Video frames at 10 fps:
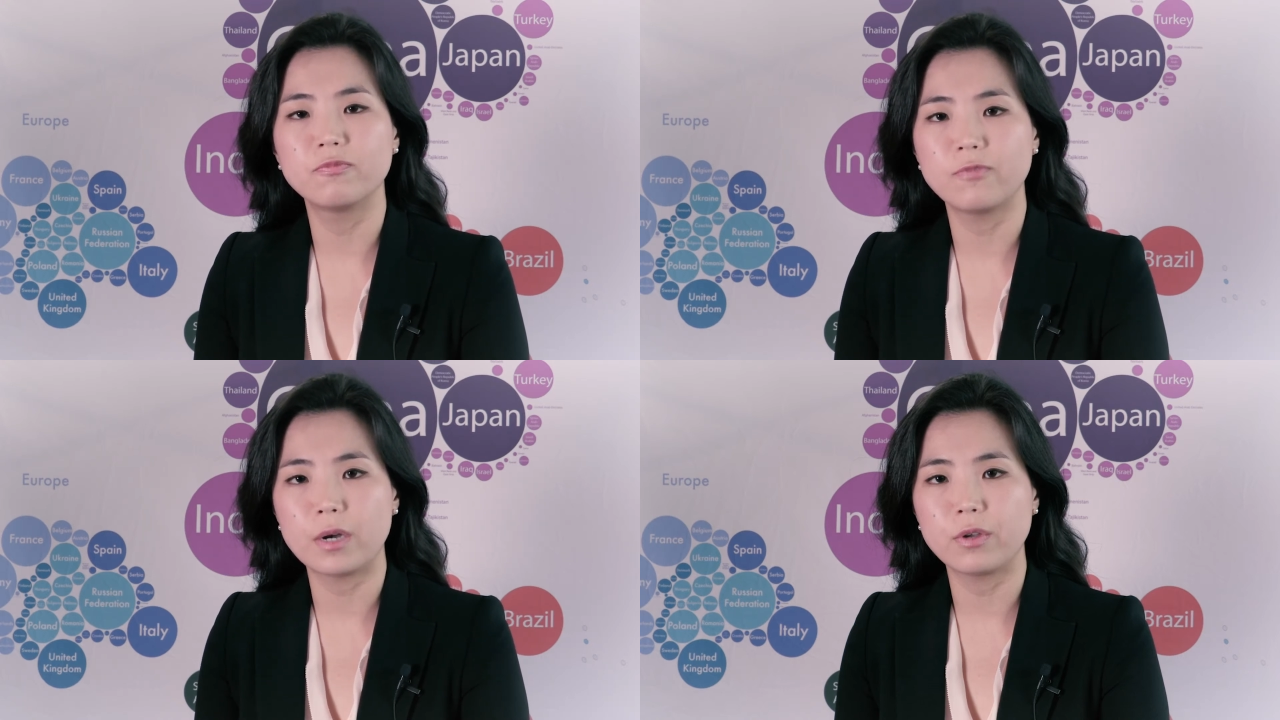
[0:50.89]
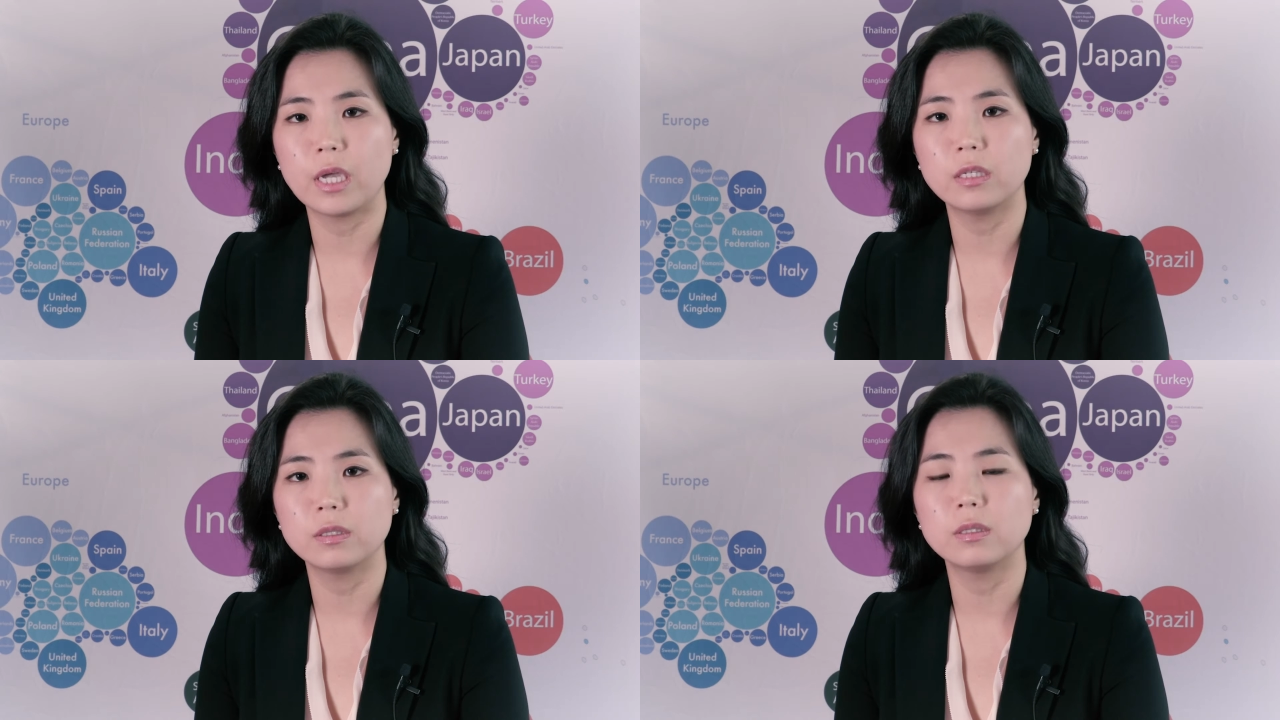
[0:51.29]

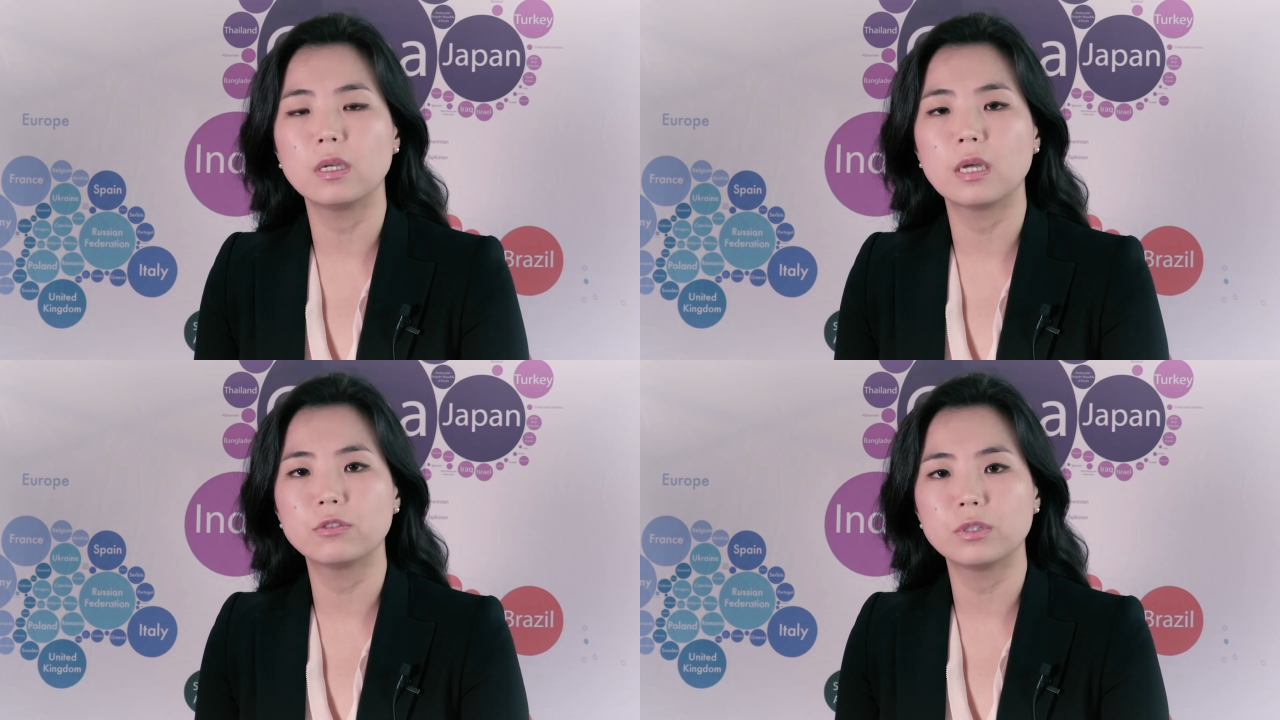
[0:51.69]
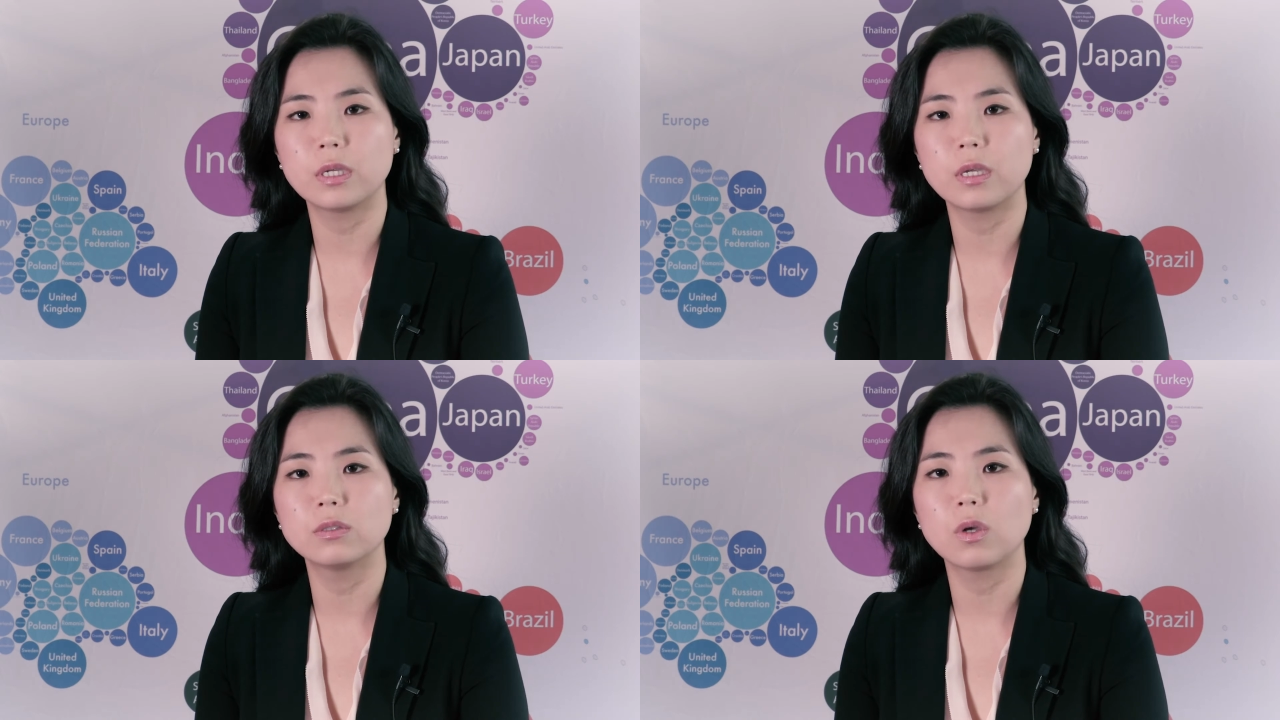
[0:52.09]
variation in
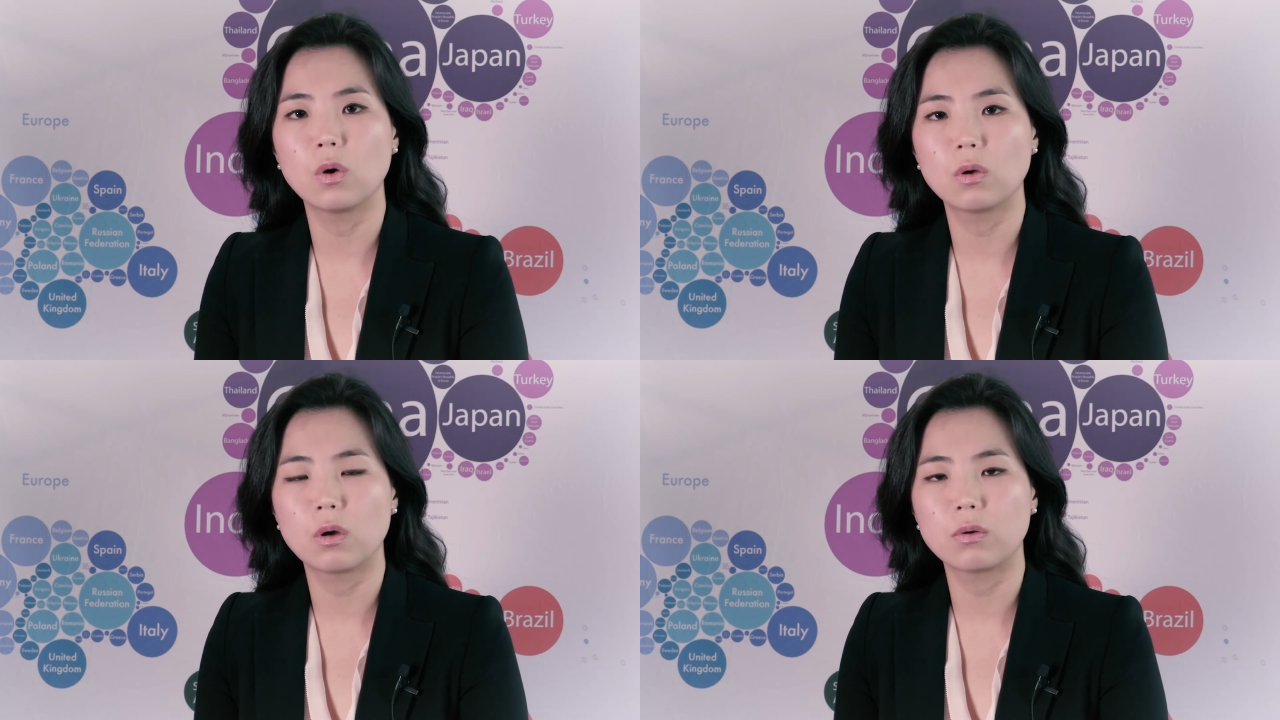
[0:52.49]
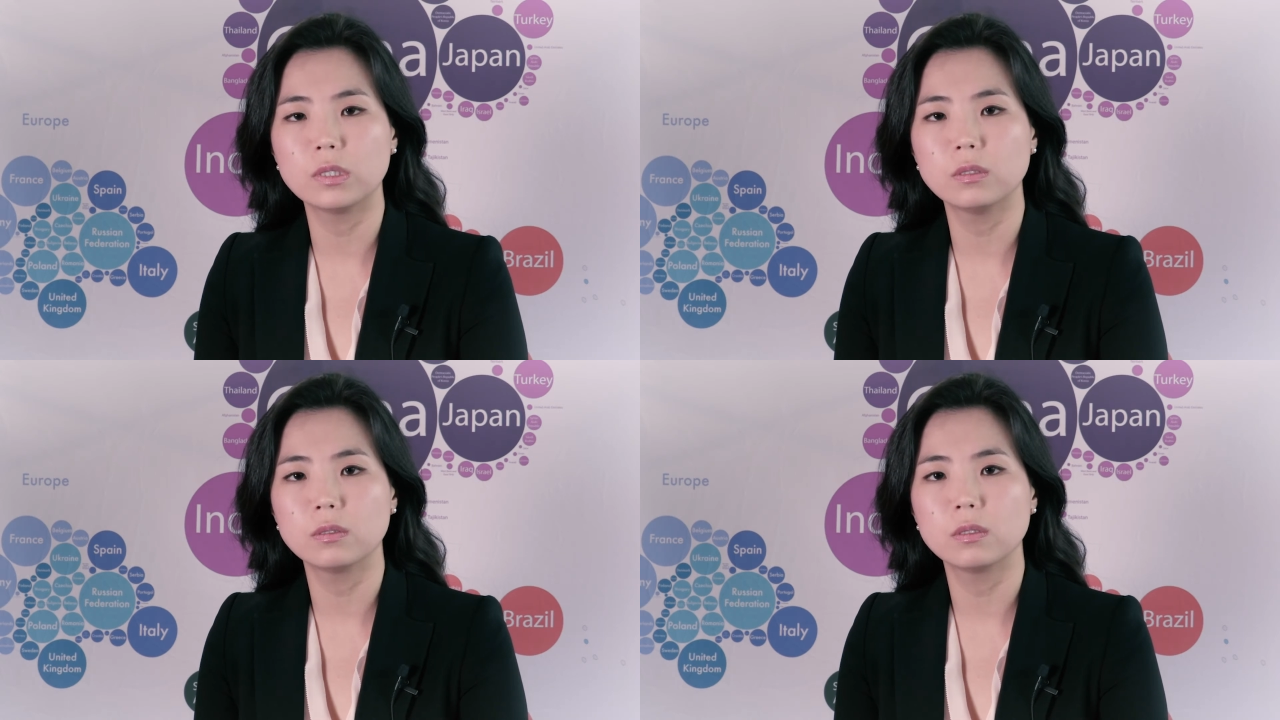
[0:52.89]
gastric cancer
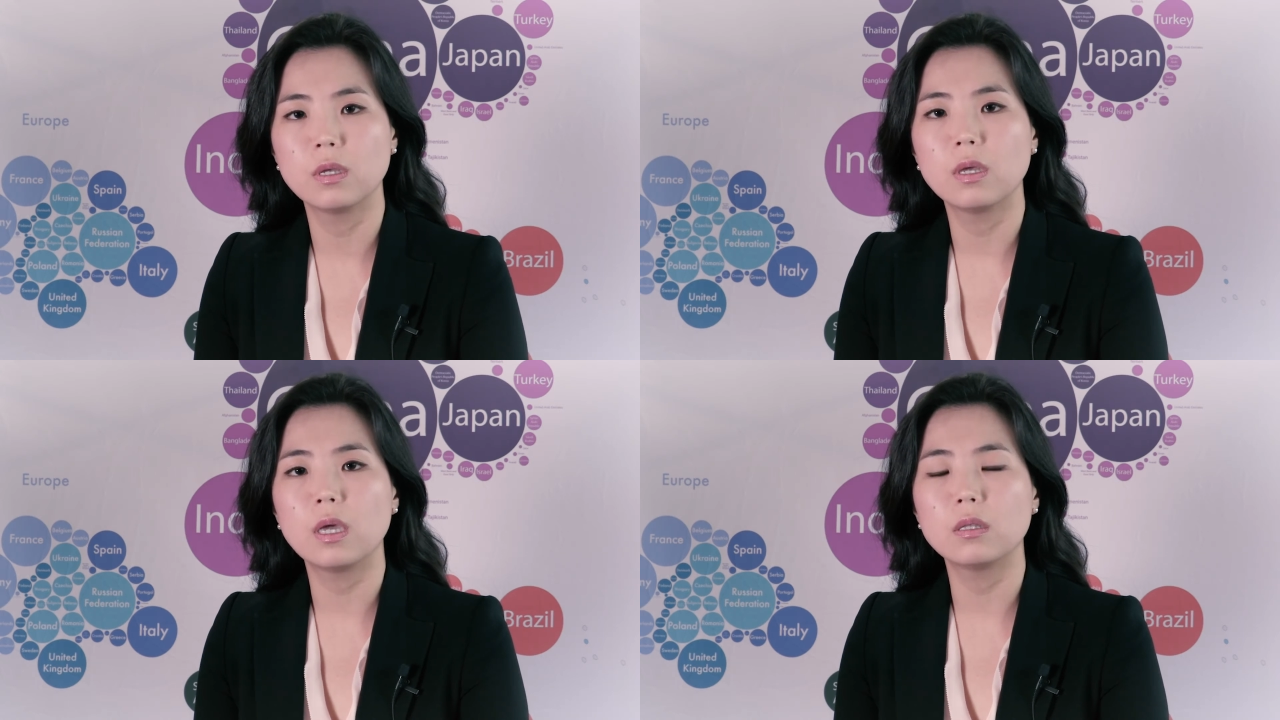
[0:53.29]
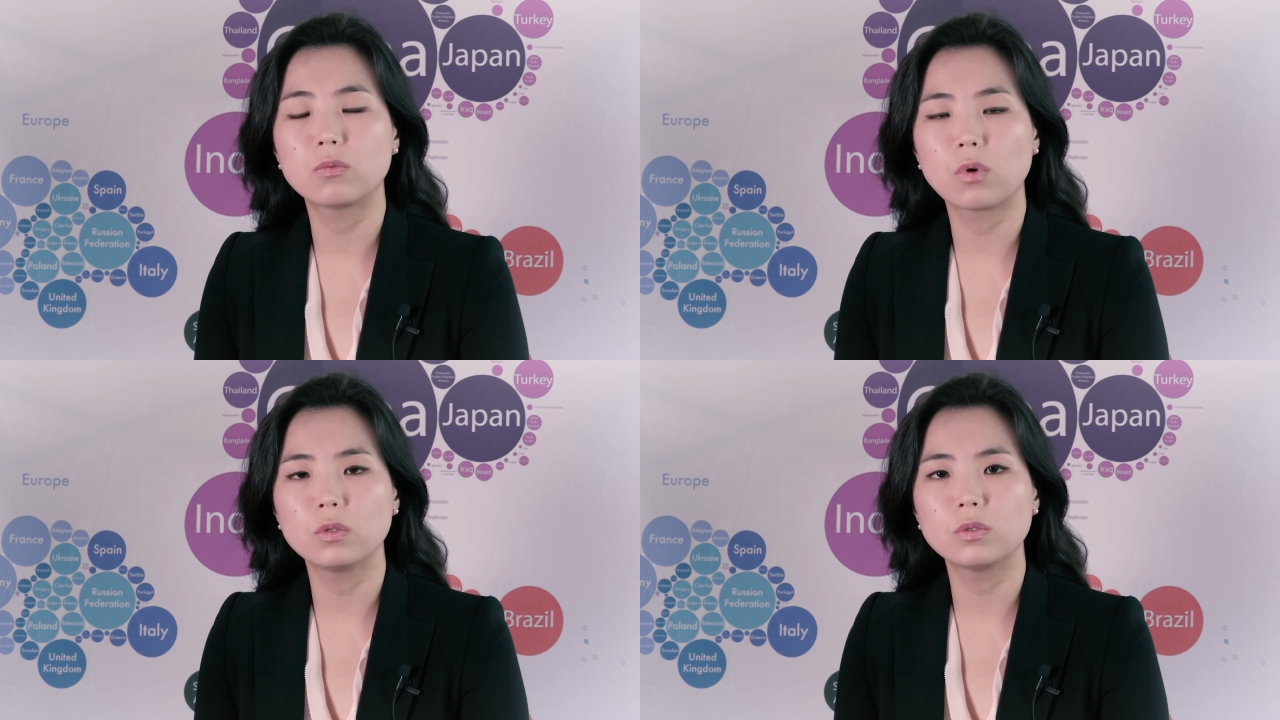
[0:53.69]
occurrence and
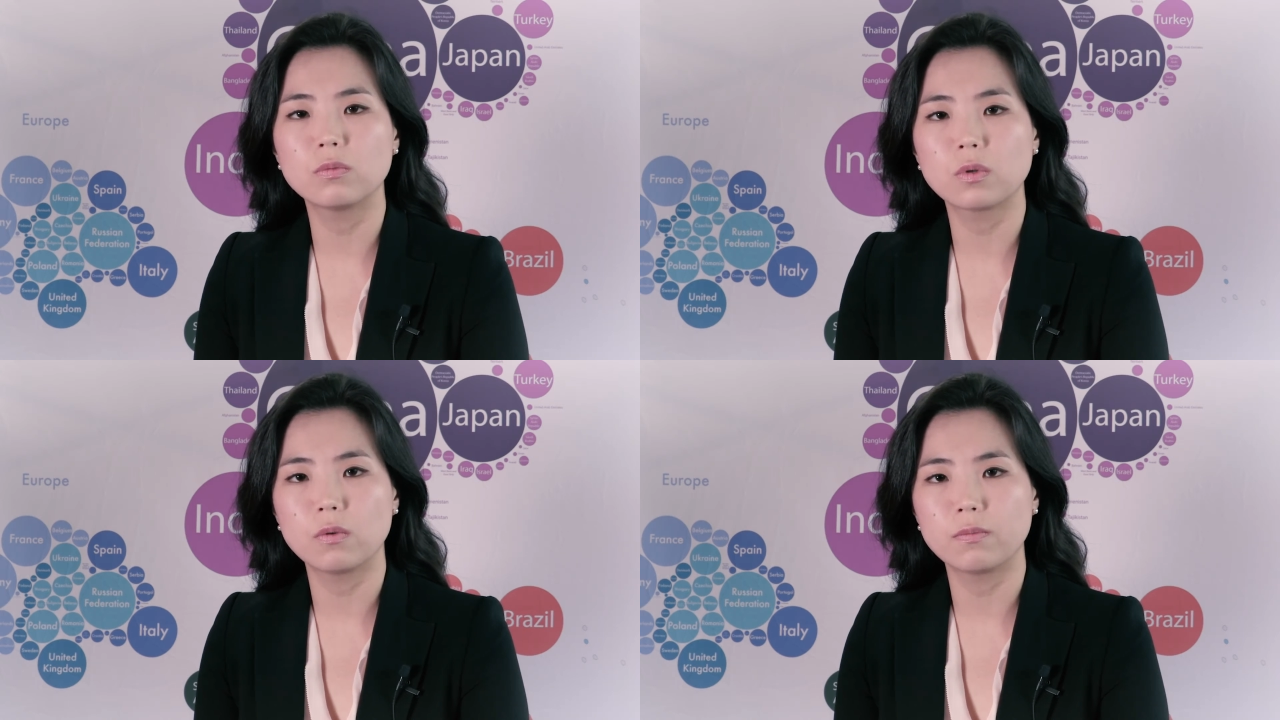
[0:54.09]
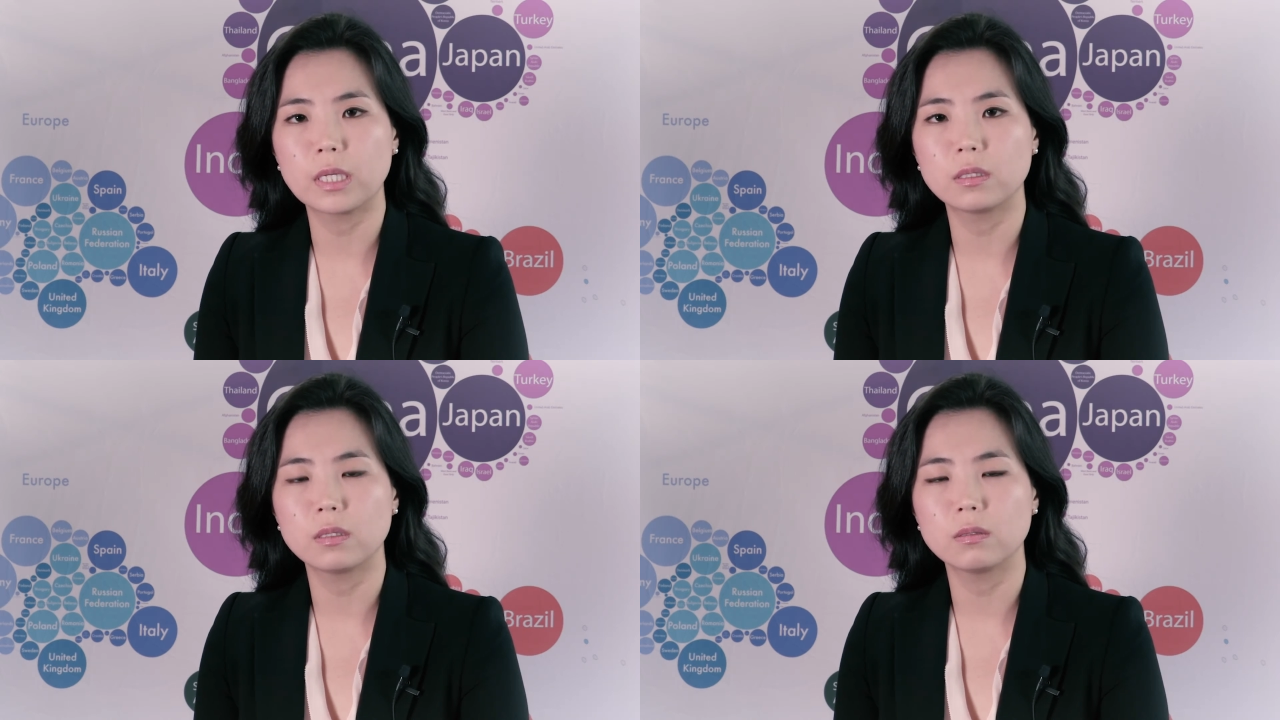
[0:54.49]
the roles of
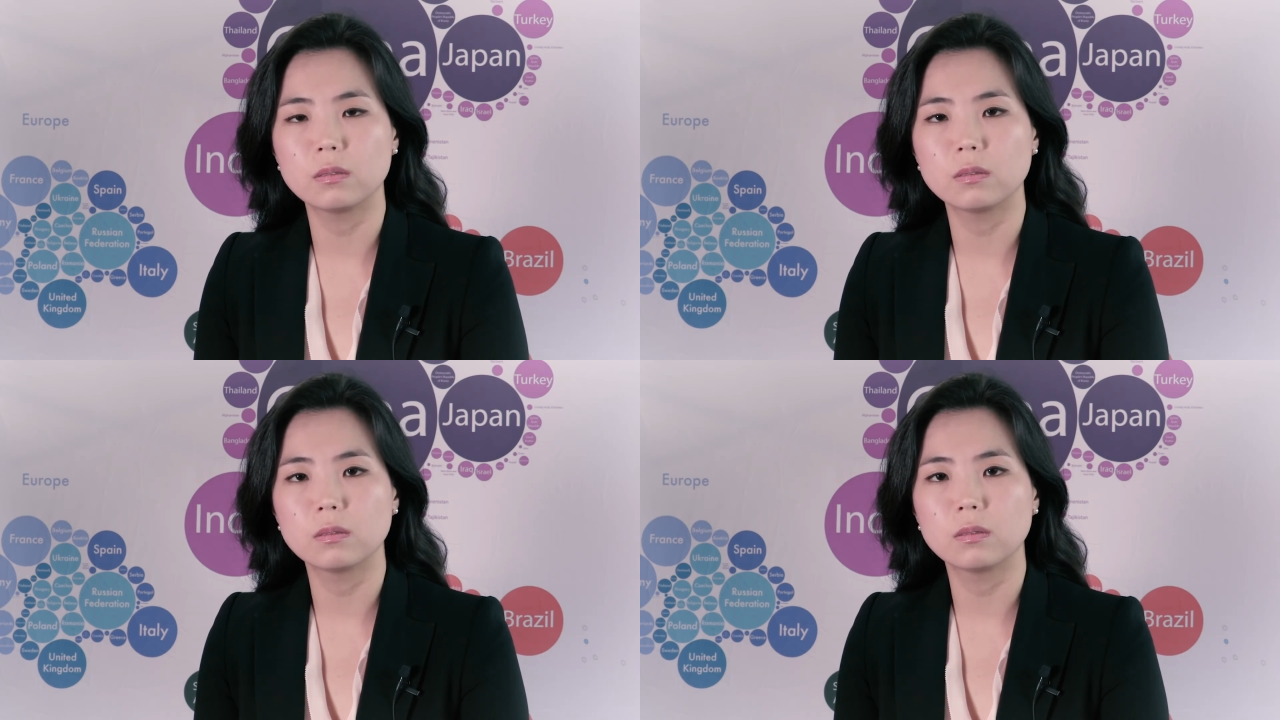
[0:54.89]
cofactors.